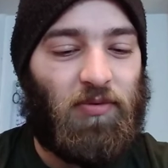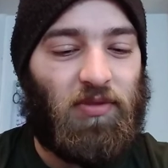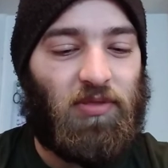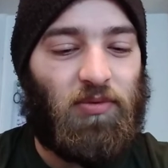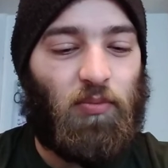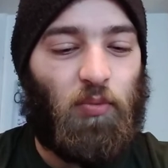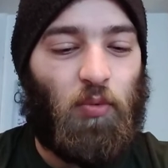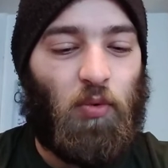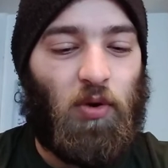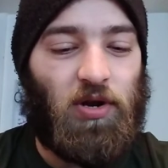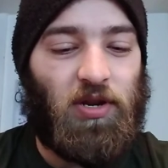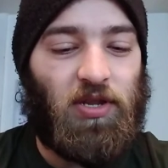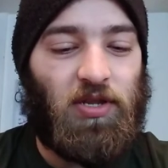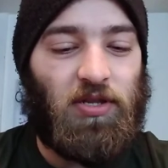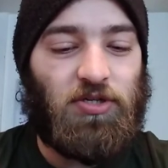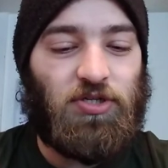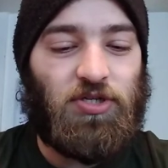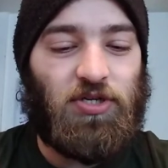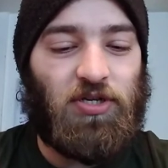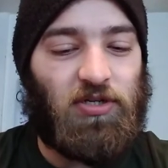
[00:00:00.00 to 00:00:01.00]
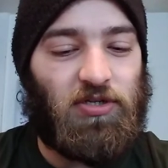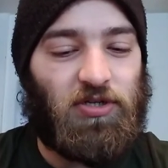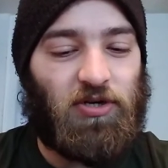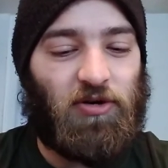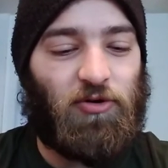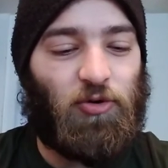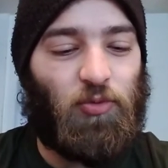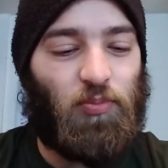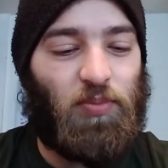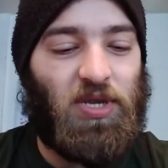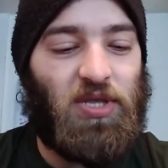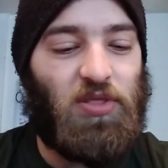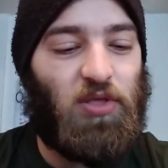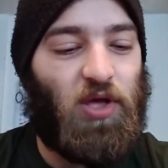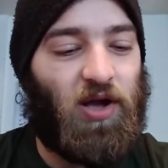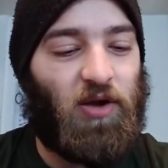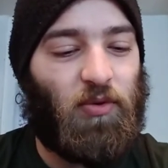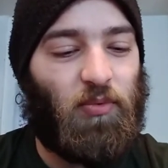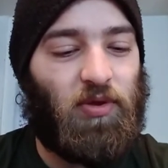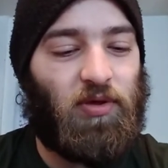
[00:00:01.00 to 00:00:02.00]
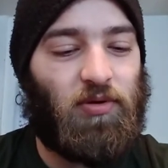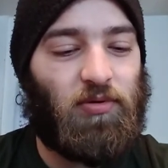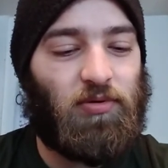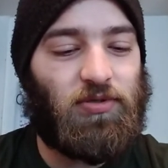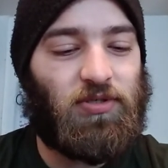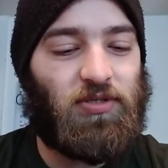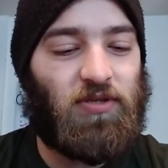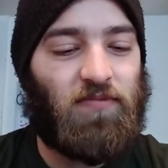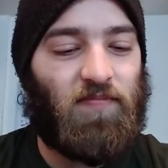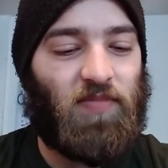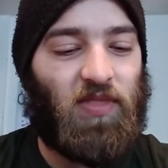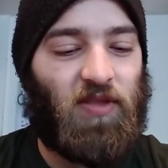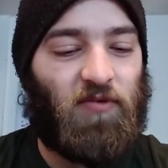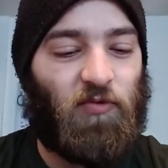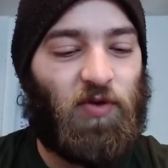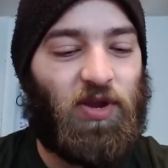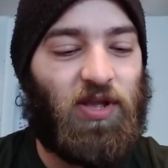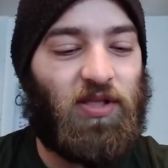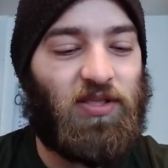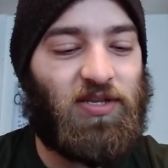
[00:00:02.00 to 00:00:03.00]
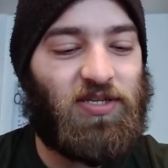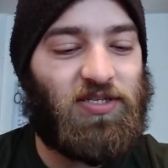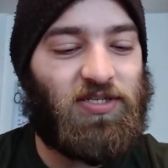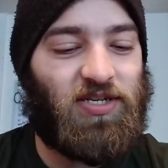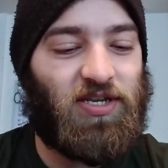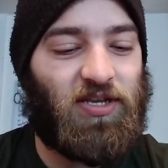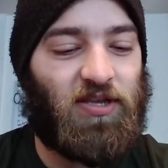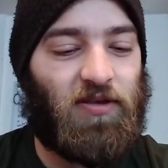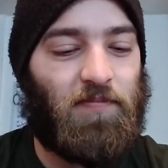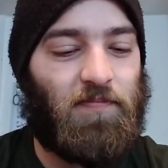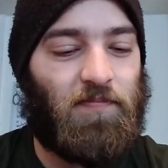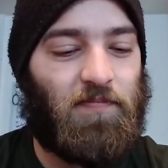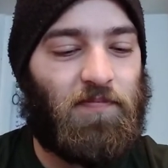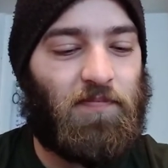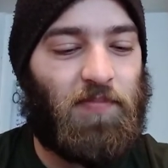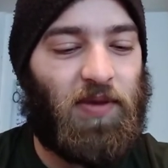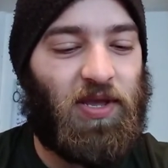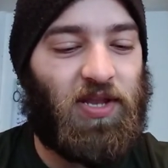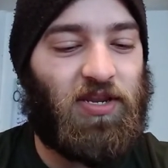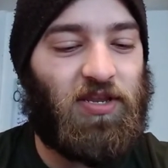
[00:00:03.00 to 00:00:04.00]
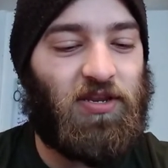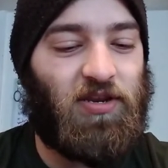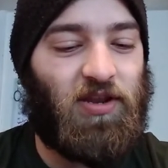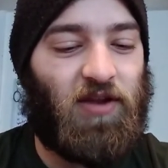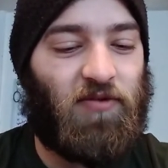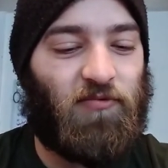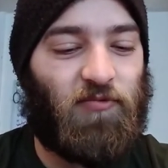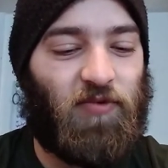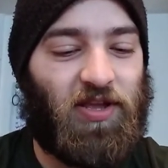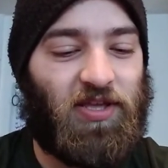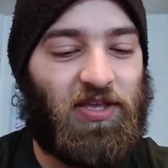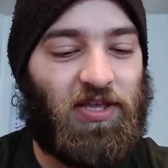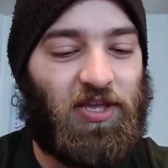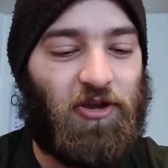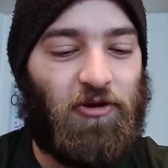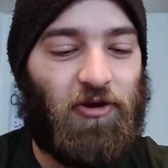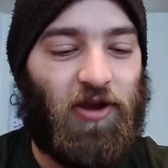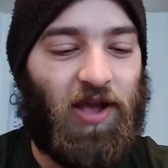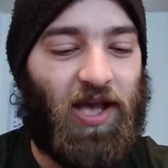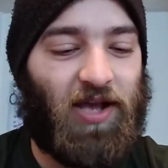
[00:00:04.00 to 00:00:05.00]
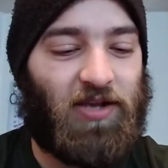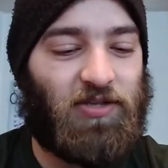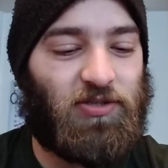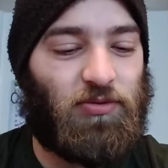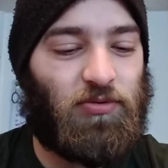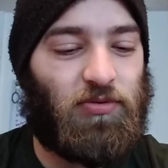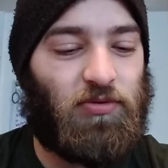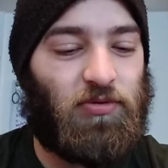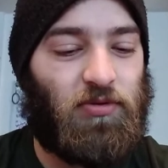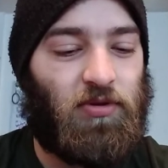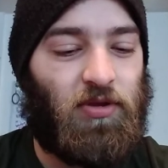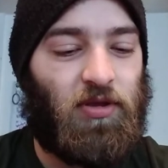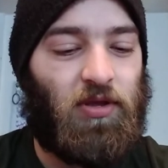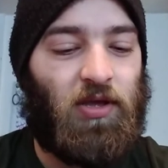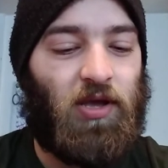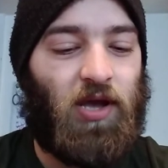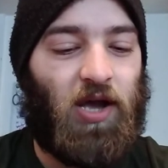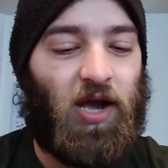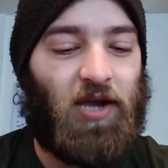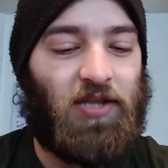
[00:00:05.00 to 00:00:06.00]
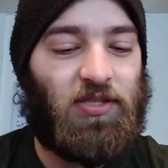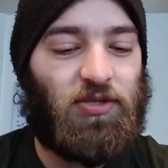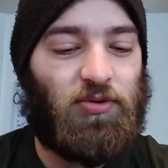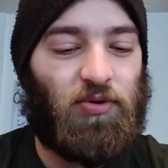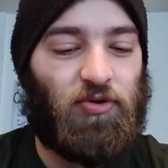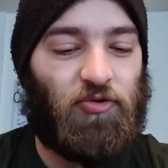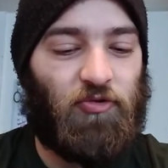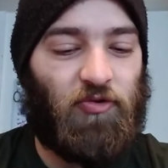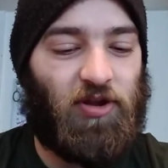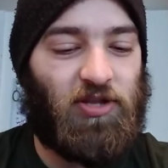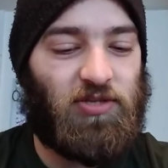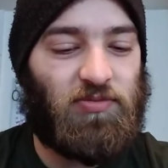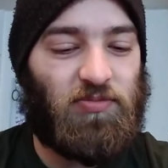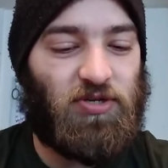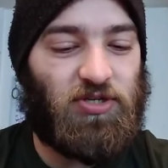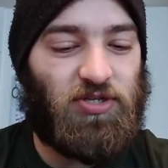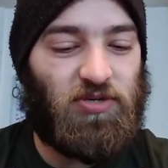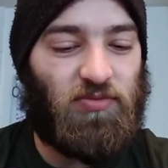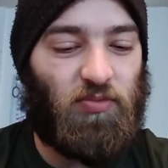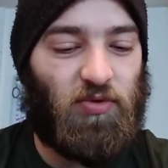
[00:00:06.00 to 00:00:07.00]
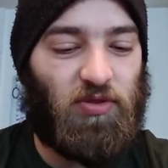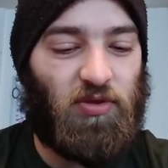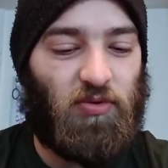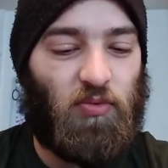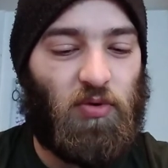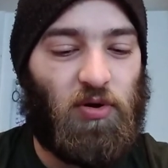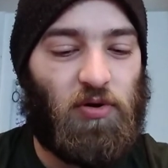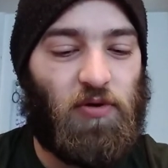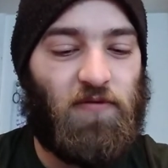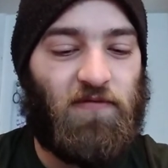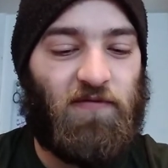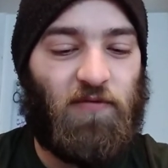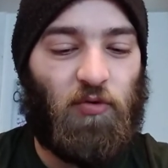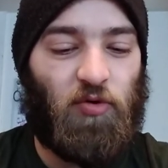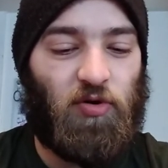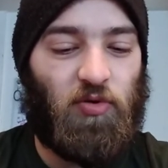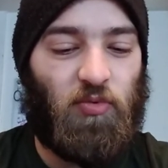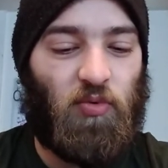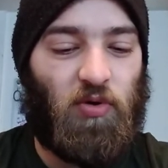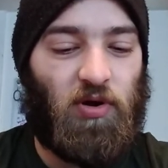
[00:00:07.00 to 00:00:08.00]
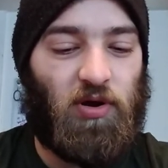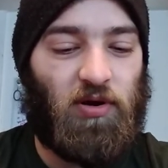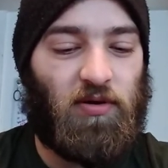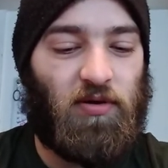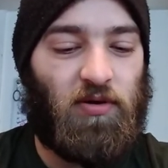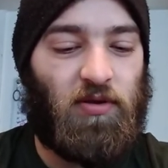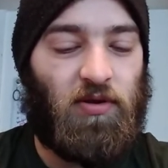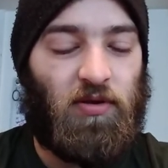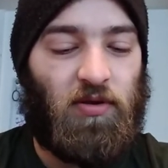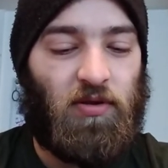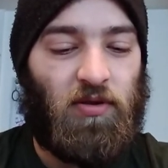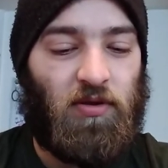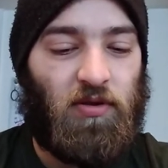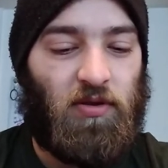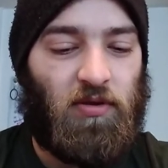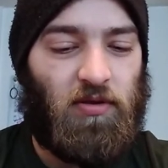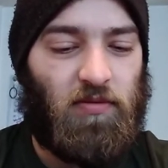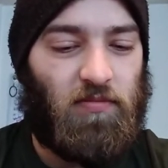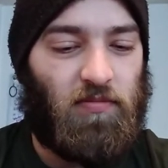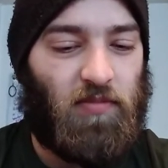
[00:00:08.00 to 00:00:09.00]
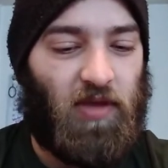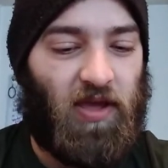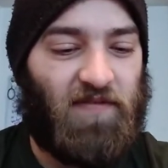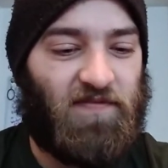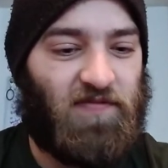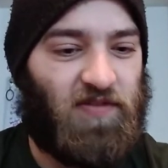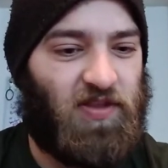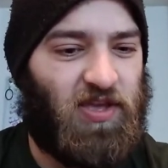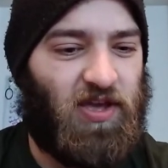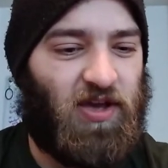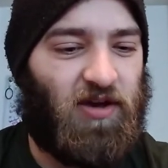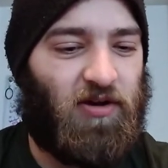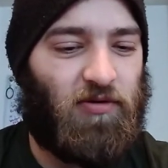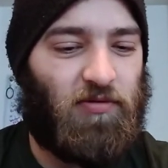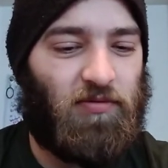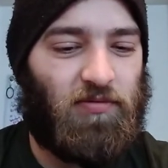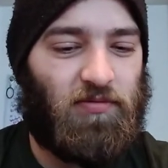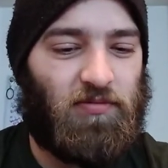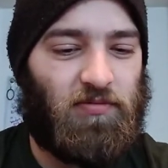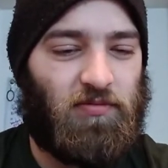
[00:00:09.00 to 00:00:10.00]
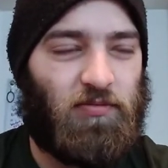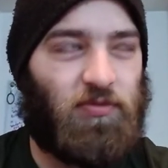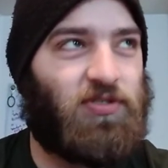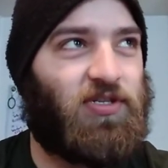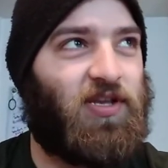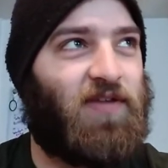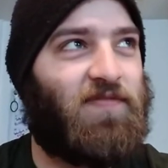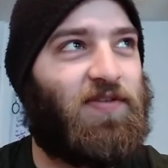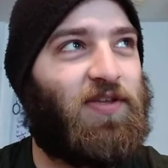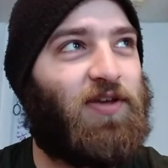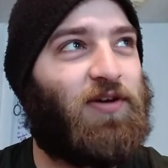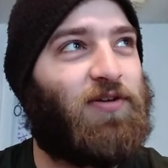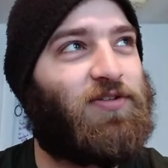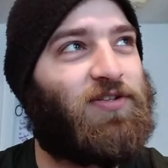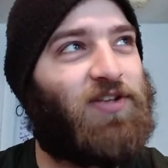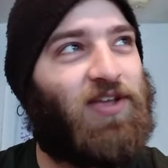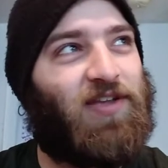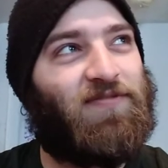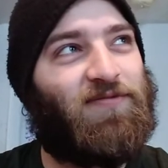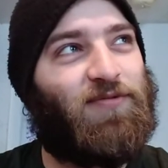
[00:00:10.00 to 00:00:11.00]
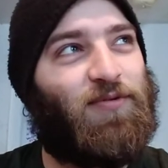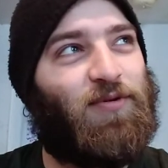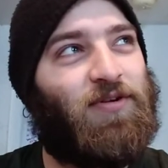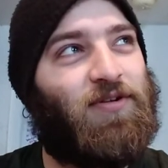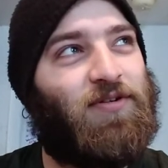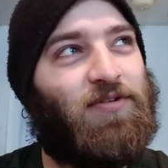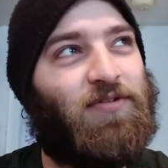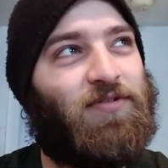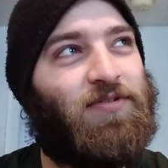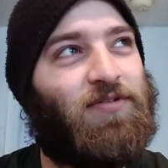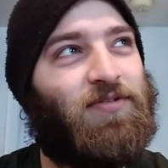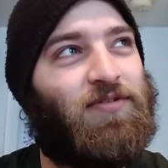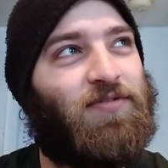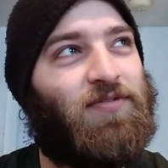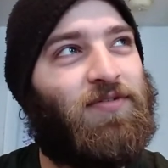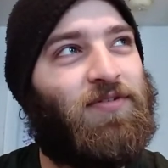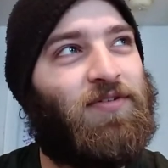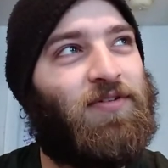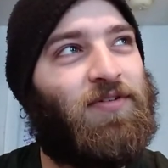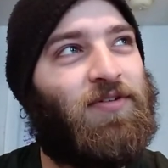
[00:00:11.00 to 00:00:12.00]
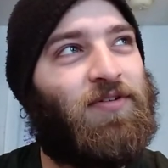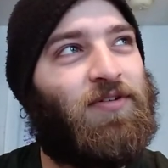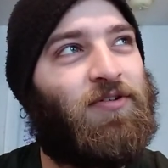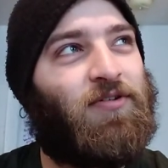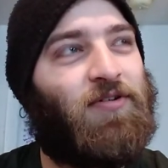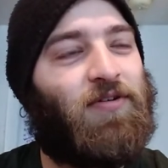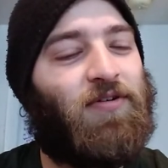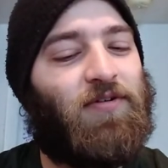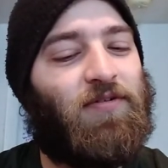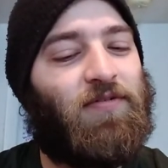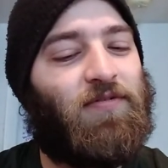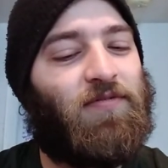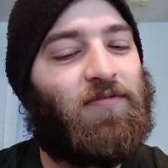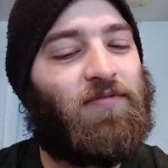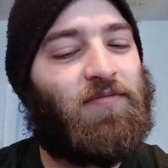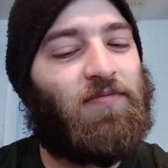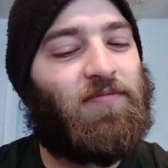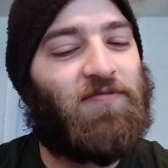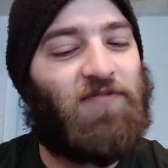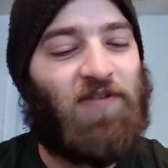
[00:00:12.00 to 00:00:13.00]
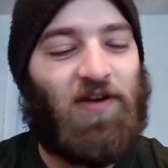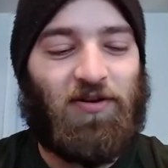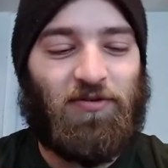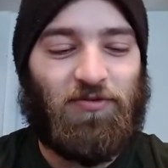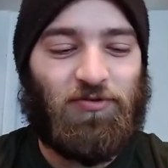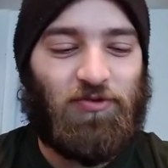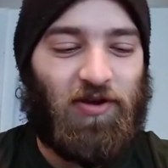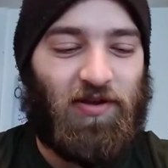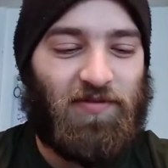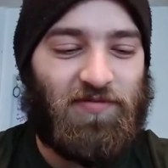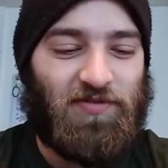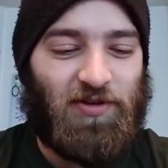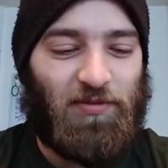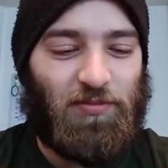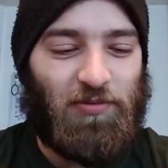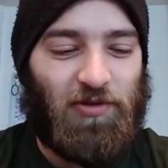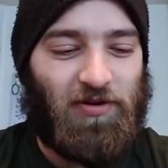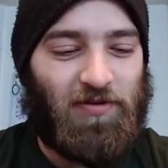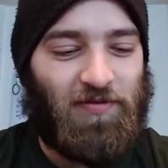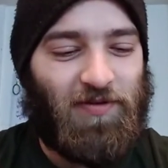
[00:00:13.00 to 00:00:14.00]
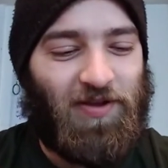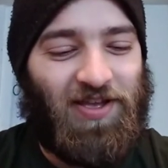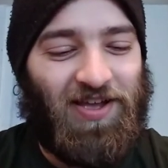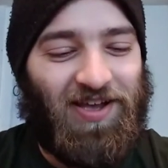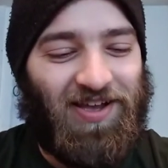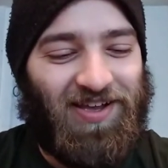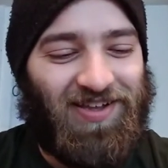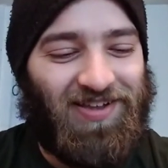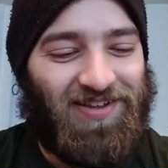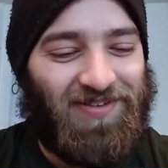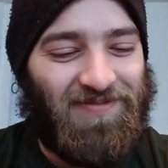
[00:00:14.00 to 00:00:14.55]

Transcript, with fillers: with 1 inch internal beadlock wheels, realistic pinion and ring gear axle, high torque transmission with a 104 to 1 FDL. What's FDL stand for? Final drive something. Final drive something.